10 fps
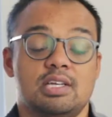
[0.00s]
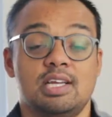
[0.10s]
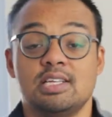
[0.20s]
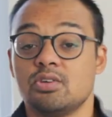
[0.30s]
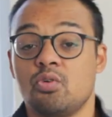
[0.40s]
Now
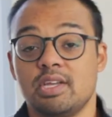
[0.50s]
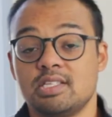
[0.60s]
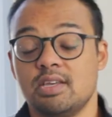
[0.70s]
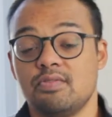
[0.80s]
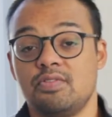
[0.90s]
here's a quick
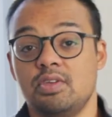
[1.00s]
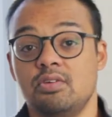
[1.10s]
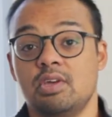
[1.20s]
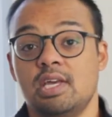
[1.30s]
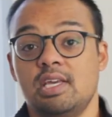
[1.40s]
tip for
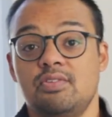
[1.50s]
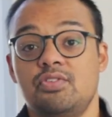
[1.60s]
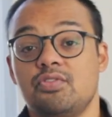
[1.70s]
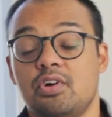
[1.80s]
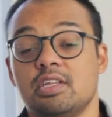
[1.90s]
you. If
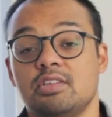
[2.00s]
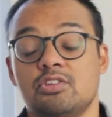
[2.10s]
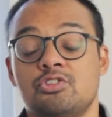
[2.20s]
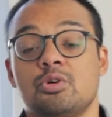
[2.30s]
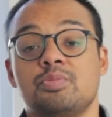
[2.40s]
you find that the
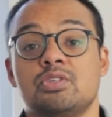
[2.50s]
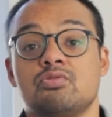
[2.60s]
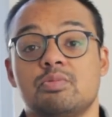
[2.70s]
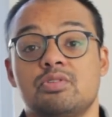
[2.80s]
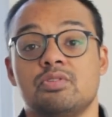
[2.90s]
job
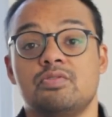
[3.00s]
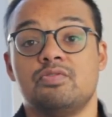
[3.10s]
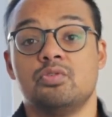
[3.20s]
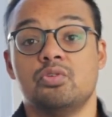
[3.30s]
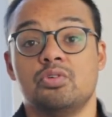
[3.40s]
description
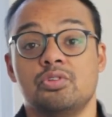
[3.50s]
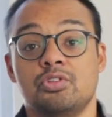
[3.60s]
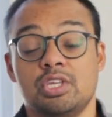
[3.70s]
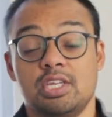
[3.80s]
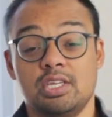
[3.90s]
for
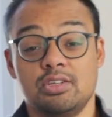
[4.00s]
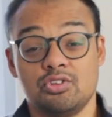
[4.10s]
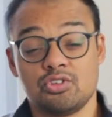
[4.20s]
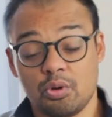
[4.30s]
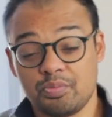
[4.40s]
the
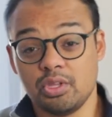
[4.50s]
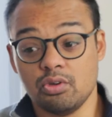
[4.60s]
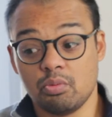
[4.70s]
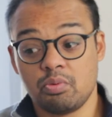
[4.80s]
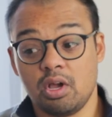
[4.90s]
job that
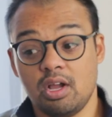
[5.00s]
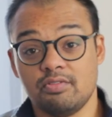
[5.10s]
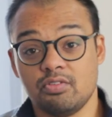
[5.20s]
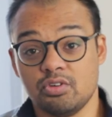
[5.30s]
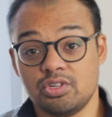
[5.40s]
you're applying
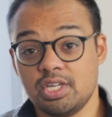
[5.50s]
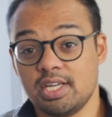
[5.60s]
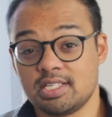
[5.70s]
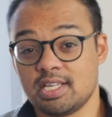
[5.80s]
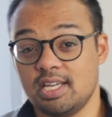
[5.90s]
for at
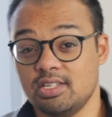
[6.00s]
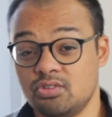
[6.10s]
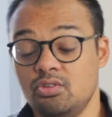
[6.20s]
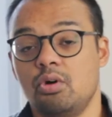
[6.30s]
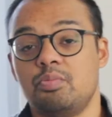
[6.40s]
GSK is
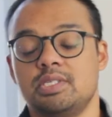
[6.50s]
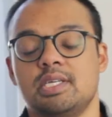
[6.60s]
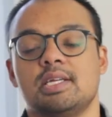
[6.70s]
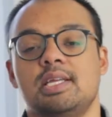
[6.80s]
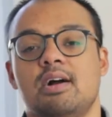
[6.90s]
not
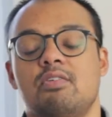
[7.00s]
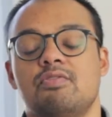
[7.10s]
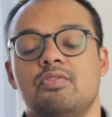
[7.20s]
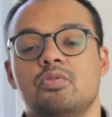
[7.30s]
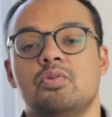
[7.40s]
particularly
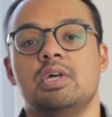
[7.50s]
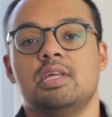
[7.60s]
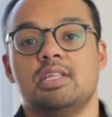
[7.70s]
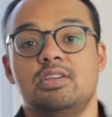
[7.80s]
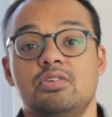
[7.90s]
helpful,
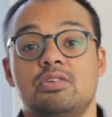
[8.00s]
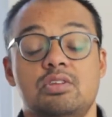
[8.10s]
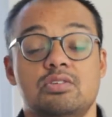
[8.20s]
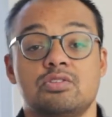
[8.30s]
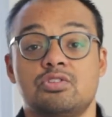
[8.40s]
then you can
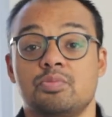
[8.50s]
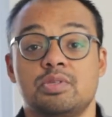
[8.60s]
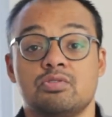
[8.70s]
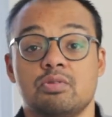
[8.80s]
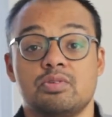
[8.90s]
use a job
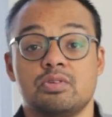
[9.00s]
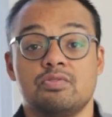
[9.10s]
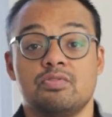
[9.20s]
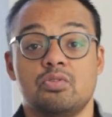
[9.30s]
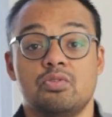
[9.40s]
description
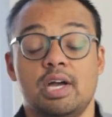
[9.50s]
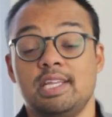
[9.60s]
for